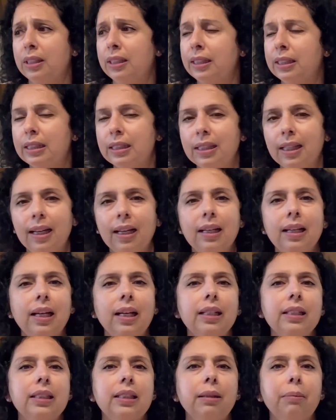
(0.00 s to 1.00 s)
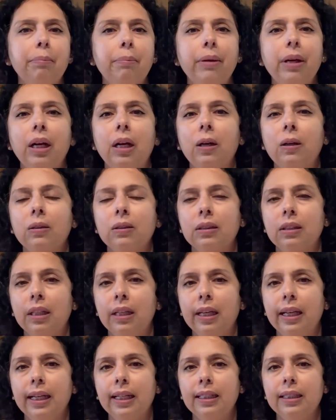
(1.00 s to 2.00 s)
the sickness, the plagues, the
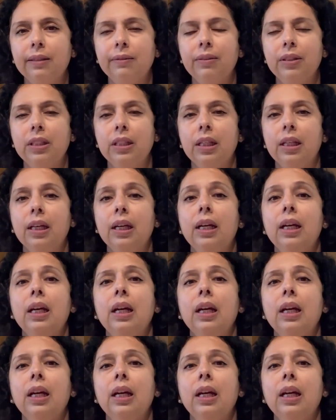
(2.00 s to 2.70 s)
negativity,